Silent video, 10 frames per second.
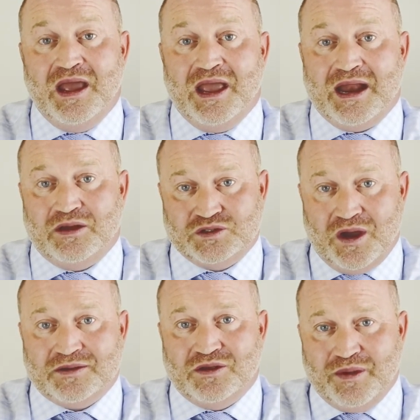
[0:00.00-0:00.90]
and I'll
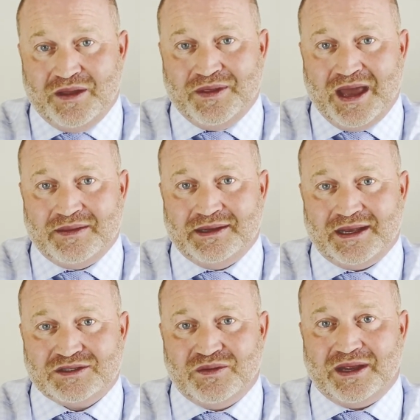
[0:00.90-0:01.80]
talk to you about that in the
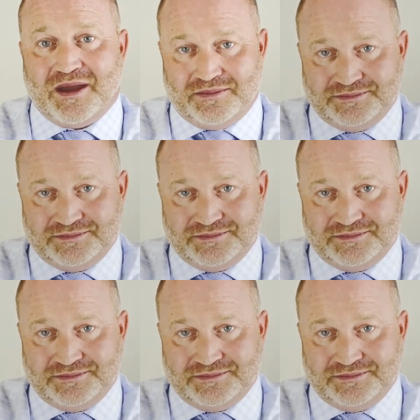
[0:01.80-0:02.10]
next video.